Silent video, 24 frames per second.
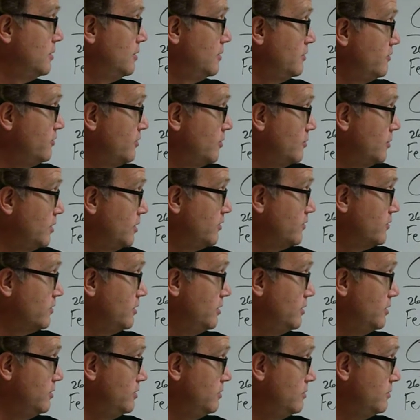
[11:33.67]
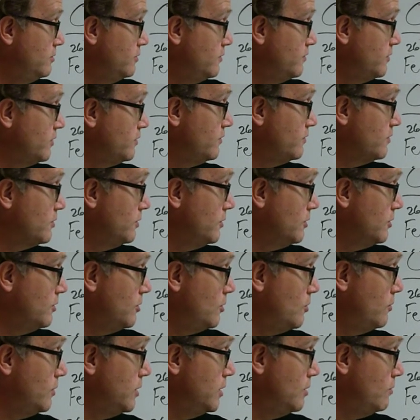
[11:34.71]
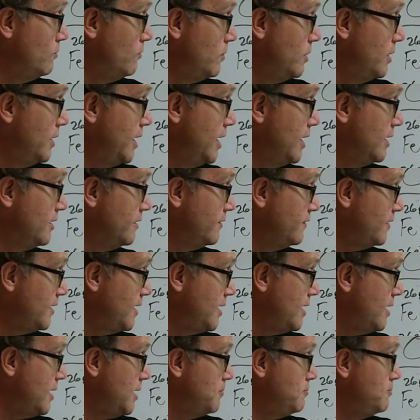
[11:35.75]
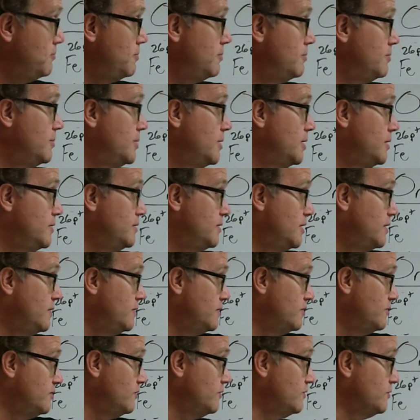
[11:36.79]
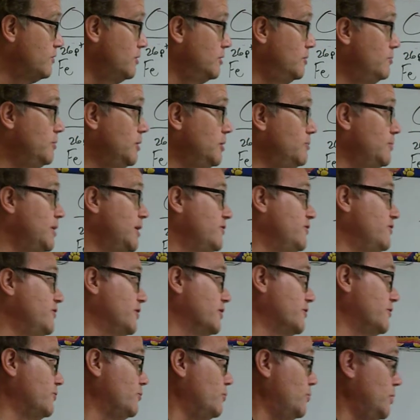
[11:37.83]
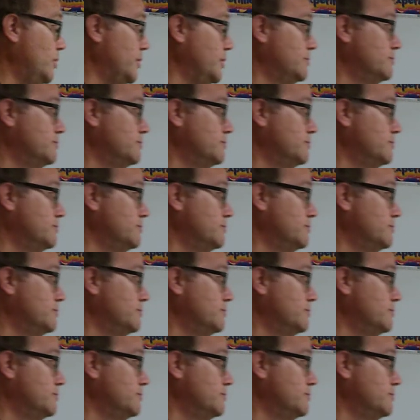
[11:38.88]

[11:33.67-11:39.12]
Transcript: So what it's going to do is it's going to go in one at a time, and then this is going to be my 6th one.